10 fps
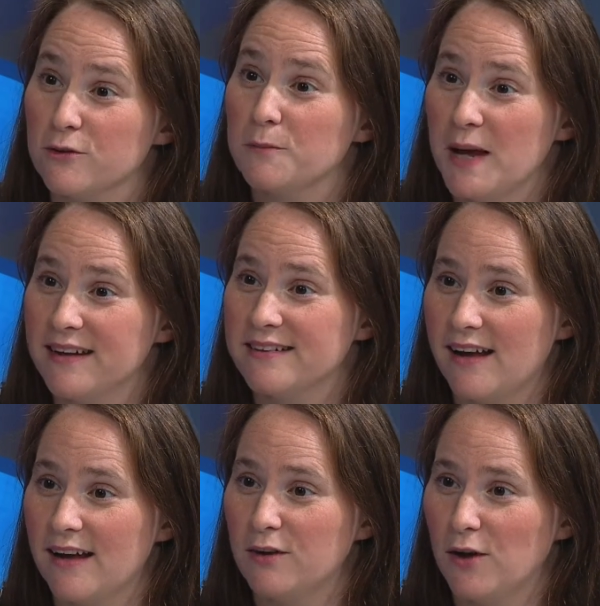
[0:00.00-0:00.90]
depend
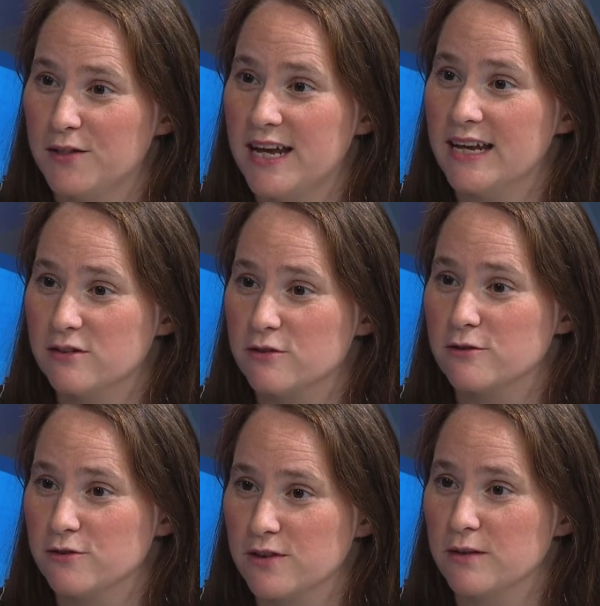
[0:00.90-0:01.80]
on the
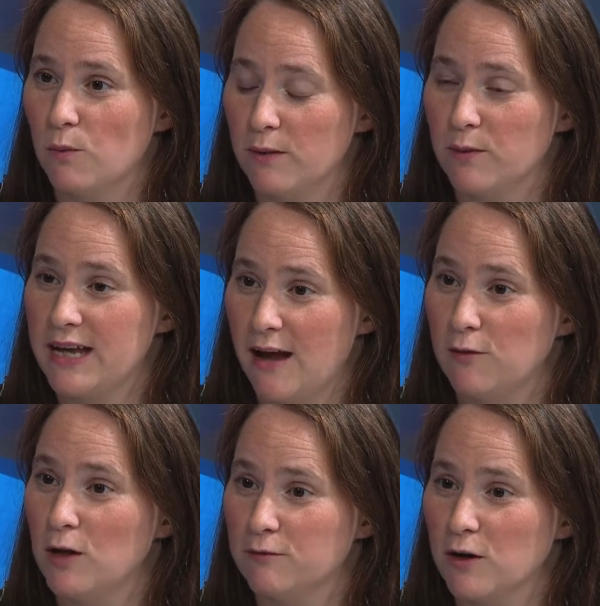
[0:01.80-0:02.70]
answers that when we have
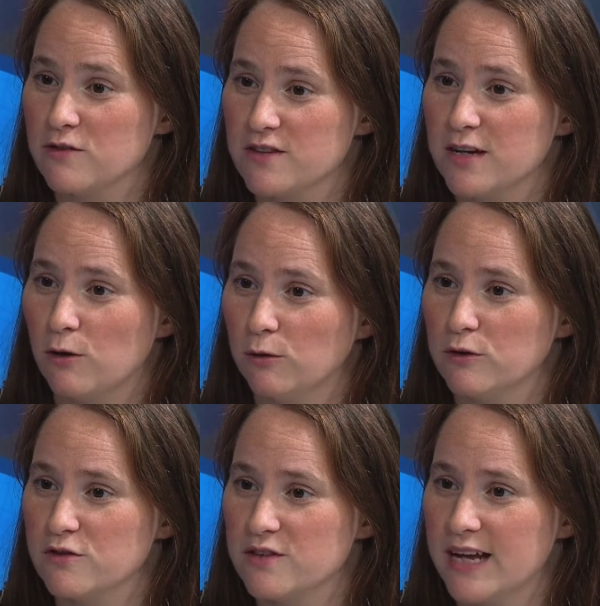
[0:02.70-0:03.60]
all of our
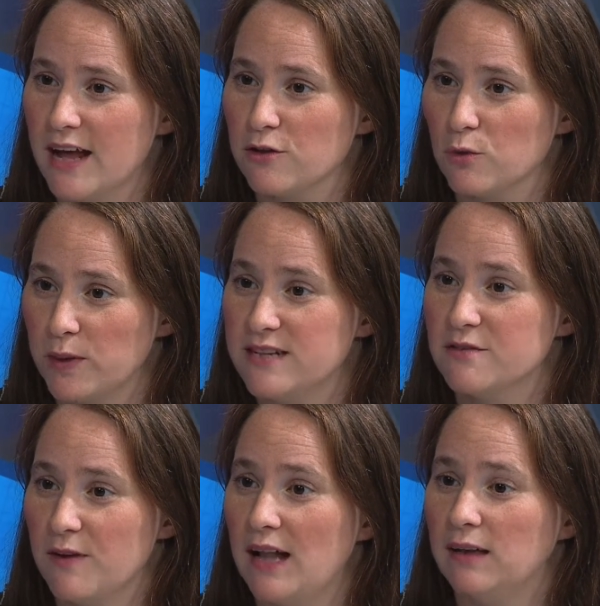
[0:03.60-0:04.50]
stakeholders together, we
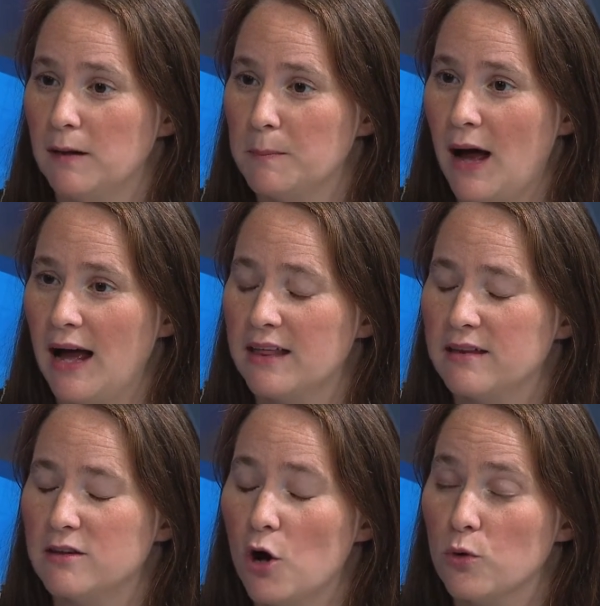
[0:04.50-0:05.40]
develop. I
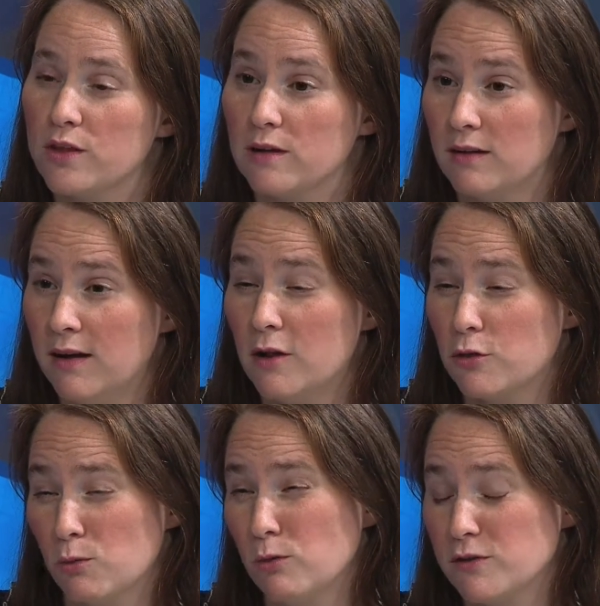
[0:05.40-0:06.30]
know that
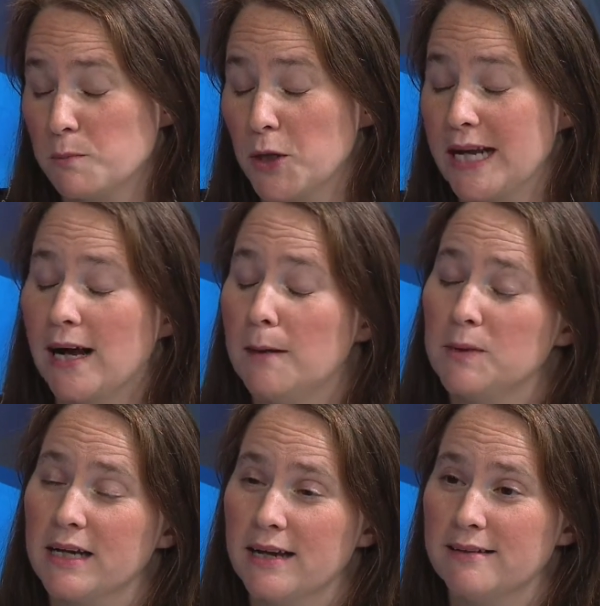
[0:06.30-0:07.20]
the rule is pretty
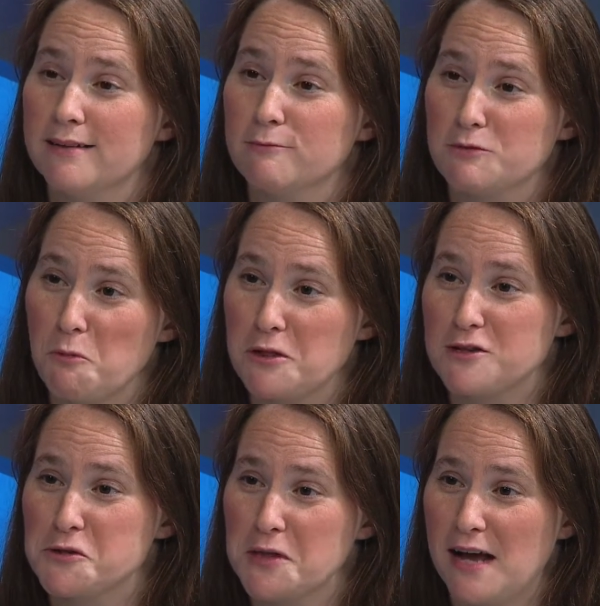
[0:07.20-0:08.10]
complicated. It was more than
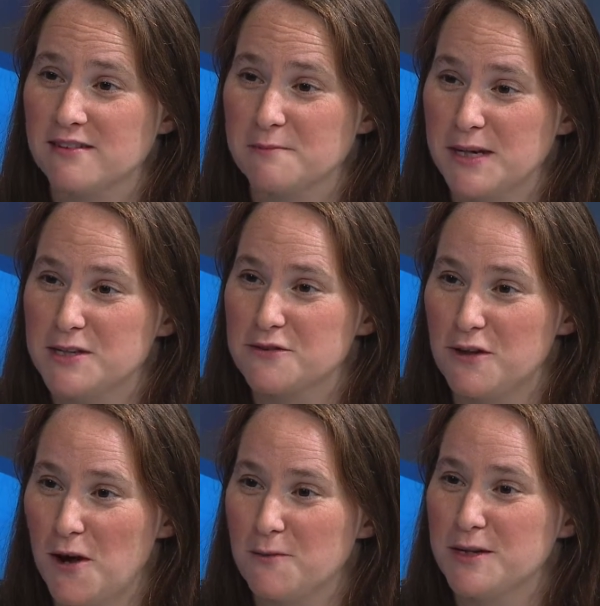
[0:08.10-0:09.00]
2,000 pages
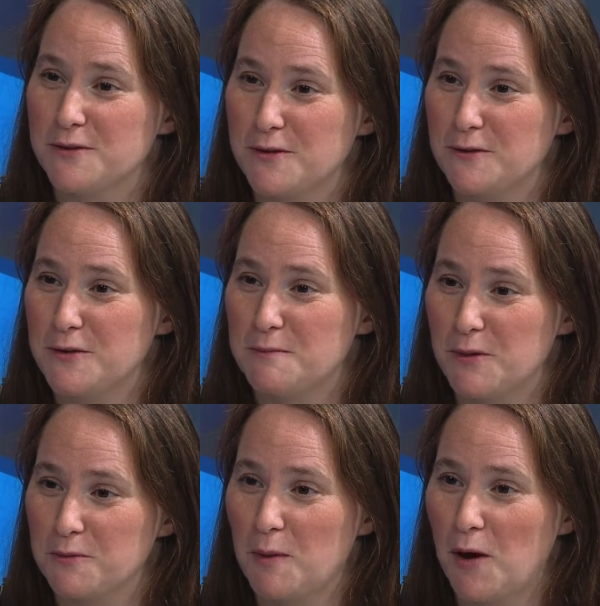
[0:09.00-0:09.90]
long when you included
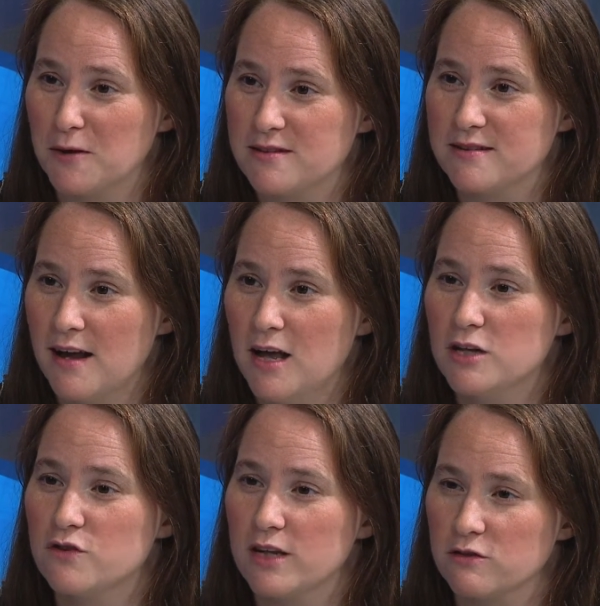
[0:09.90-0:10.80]
both parts.
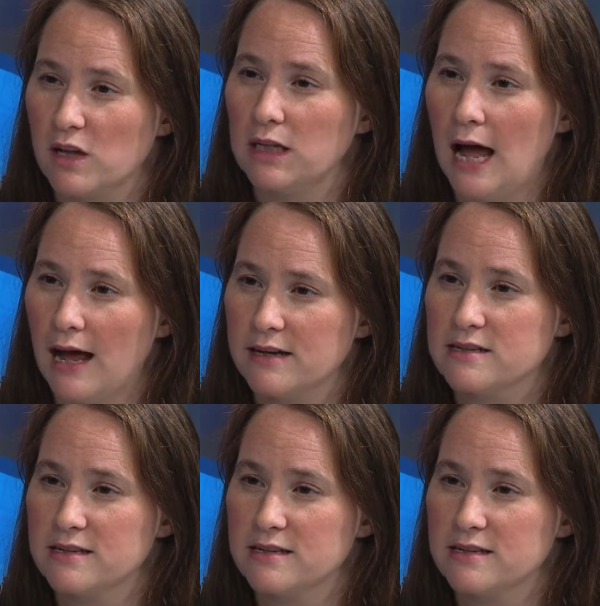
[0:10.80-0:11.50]
So there's a lot to